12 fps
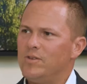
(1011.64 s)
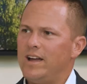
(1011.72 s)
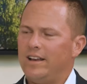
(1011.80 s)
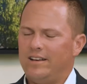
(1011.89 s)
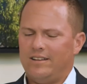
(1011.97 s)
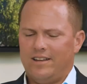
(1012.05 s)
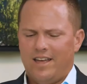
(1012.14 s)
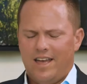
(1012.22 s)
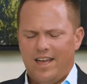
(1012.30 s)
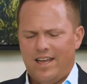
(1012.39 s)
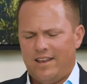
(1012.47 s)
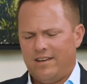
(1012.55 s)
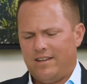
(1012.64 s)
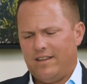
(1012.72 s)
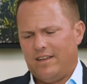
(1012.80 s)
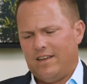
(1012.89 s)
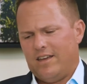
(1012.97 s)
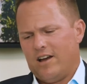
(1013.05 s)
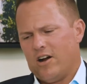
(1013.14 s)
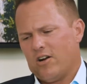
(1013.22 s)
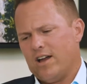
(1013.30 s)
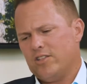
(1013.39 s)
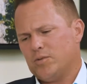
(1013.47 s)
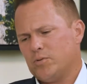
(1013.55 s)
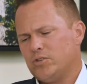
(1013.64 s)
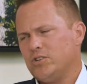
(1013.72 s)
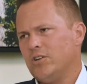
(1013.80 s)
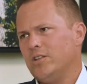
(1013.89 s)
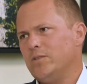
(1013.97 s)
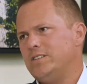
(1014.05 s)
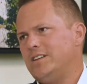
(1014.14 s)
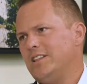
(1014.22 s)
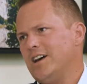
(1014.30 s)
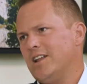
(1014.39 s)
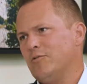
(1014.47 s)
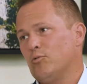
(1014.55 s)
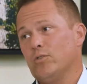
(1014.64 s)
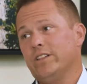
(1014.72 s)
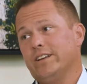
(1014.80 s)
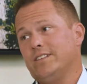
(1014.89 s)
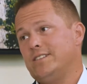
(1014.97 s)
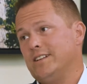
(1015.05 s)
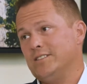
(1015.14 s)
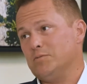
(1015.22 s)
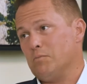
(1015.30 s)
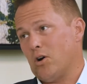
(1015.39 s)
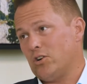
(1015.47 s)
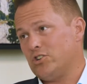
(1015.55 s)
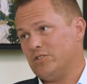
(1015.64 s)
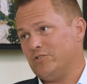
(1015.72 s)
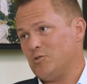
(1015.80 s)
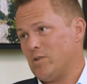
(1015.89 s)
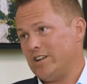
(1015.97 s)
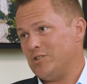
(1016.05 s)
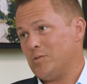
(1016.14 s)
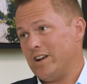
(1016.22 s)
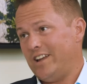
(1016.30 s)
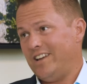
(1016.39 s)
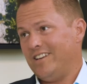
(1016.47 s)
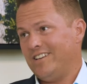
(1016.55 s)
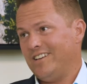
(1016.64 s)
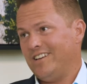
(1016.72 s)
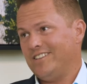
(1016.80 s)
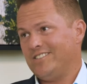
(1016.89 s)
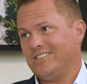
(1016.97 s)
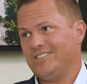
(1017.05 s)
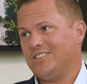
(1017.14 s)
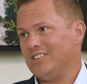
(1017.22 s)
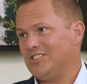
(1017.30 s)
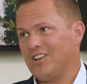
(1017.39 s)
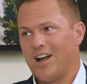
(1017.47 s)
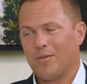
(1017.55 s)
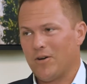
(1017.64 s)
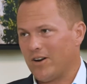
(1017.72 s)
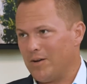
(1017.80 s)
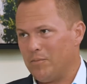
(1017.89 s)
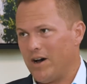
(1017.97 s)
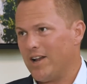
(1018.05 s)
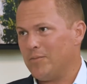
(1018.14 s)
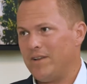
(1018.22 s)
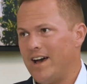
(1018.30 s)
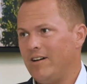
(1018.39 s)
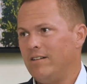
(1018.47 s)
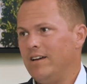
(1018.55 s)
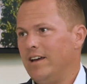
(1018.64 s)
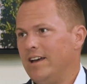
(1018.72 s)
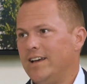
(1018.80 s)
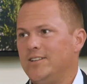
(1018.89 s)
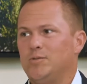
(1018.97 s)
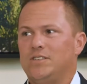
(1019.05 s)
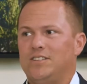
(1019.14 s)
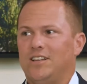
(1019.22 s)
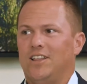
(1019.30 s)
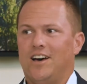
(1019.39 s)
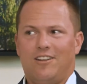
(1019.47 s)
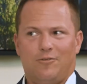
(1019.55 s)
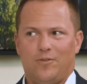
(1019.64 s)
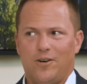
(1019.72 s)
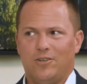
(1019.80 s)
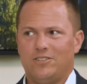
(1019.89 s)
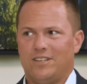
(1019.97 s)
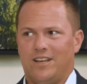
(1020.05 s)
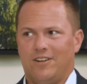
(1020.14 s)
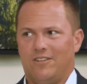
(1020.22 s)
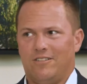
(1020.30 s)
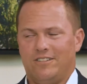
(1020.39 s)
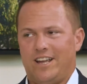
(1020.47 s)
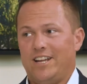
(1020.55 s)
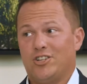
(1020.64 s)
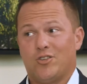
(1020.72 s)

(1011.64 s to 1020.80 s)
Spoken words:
right. And our other persona that we see a lot of really since March of 2020, since the stock market bottomed out, is we see a lot of folks that are day